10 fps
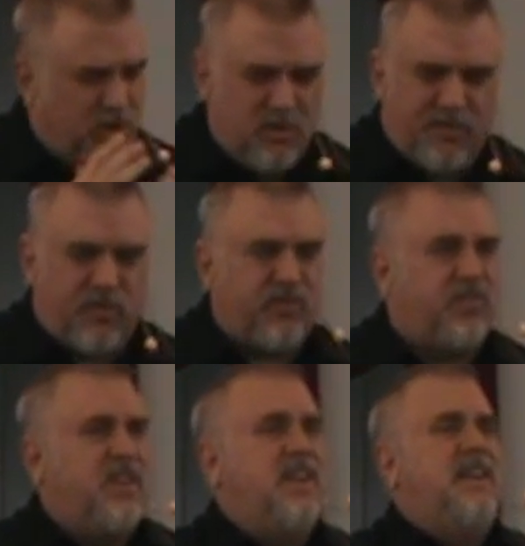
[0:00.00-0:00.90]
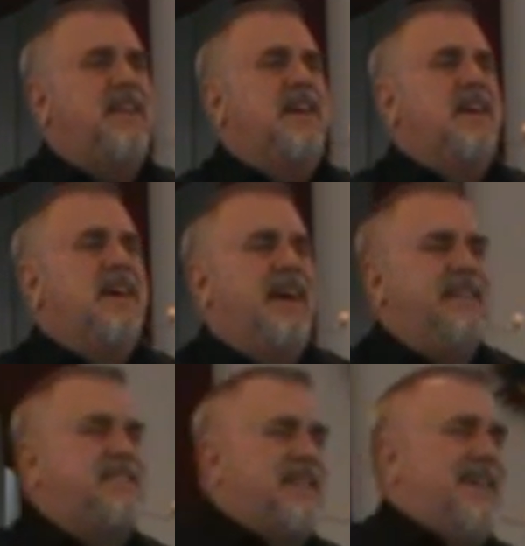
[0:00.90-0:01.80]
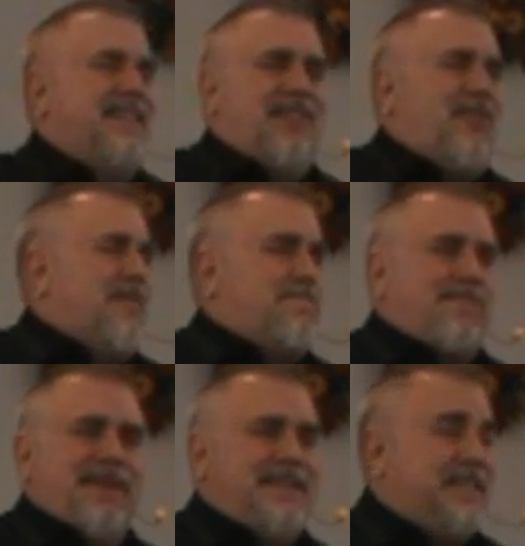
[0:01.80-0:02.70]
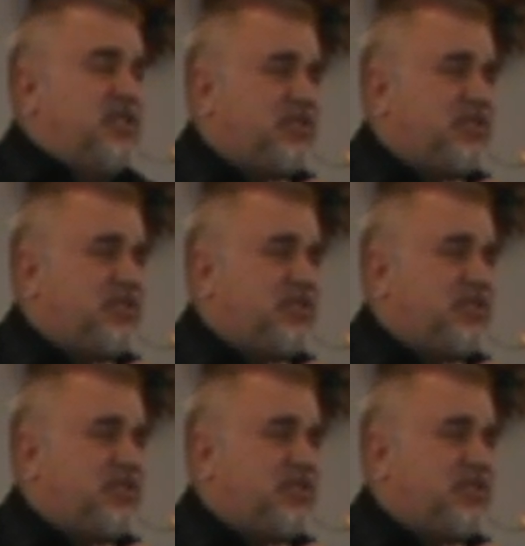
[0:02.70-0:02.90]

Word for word: beautiful scene. And he's saying, Lord, please, he's